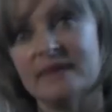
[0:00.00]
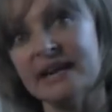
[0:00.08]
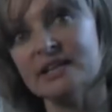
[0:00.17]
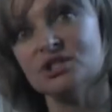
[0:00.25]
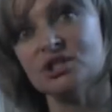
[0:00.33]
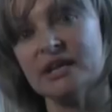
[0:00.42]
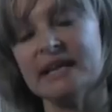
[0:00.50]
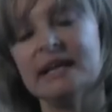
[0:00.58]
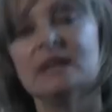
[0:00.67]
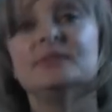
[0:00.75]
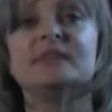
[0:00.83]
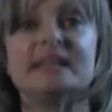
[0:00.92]
of energy,
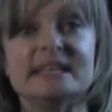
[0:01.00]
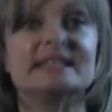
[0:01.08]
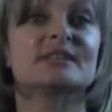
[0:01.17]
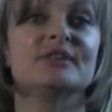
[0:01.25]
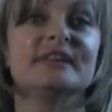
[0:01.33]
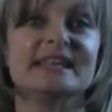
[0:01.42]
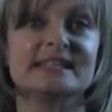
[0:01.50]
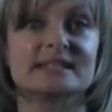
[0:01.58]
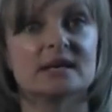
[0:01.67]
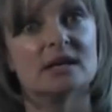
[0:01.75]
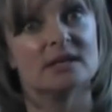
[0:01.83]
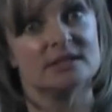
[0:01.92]
the easier it is
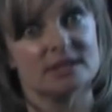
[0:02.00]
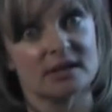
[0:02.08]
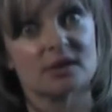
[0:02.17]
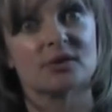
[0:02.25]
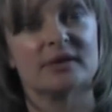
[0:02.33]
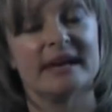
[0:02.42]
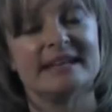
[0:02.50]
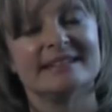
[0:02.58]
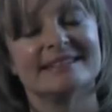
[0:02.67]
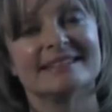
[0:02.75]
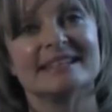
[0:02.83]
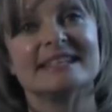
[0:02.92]
to create
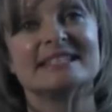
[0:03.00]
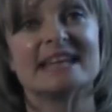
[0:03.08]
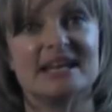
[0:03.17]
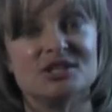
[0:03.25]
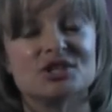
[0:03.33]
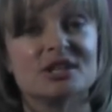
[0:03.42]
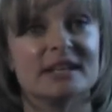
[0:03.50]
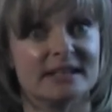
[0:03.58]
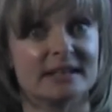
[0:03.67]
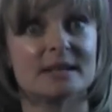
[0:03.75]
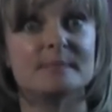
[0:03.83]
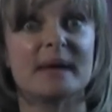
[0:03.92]
the attention
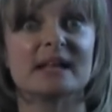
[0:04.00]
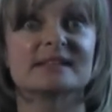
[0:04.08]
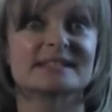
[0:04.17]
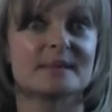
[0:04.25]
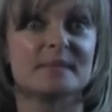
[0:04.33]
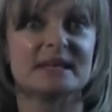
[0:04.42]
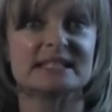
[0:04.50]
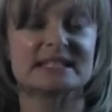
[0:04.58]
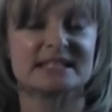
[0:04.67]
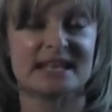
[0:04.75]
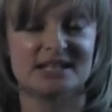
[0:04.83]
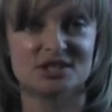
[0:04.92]
and compel somebody's
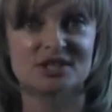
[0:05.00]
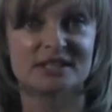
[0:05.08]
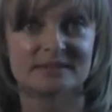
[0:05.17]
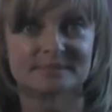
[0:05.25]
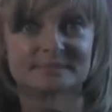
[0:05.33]
attention.